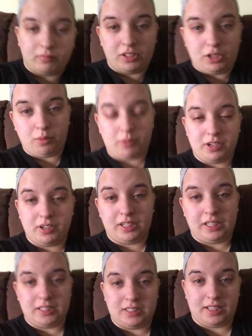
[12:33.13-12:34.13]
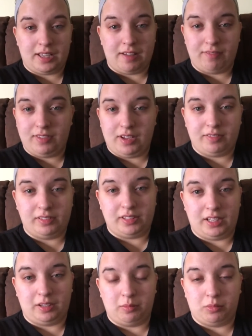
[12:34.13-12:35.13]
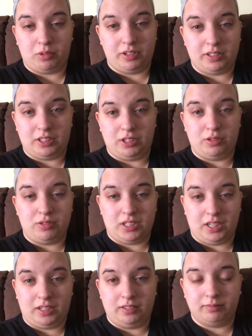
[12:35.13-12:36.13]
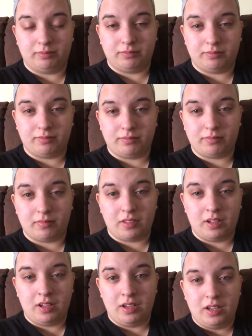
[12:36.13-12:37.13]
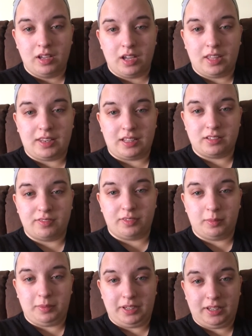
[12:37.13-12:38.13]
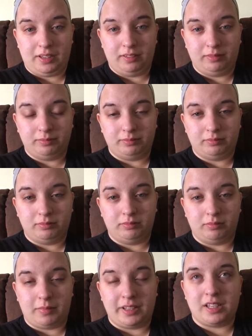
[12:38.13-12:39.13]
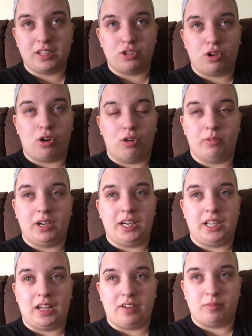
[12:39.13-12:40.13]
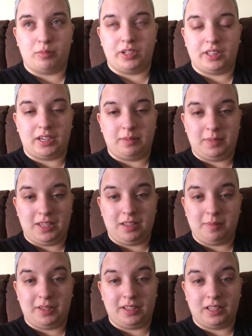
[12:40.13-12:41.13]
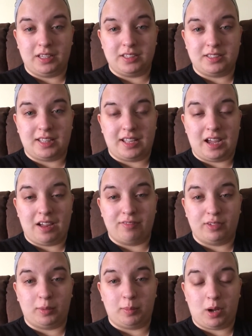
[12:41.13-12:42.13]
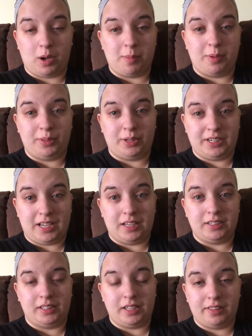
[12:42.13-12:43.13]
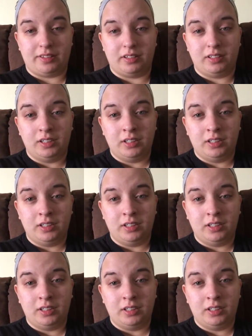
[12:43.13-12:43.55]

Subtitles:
You want your kids to have everything and more than you did. And that's for me. My kids already have more than me because they have their mom and their dad together.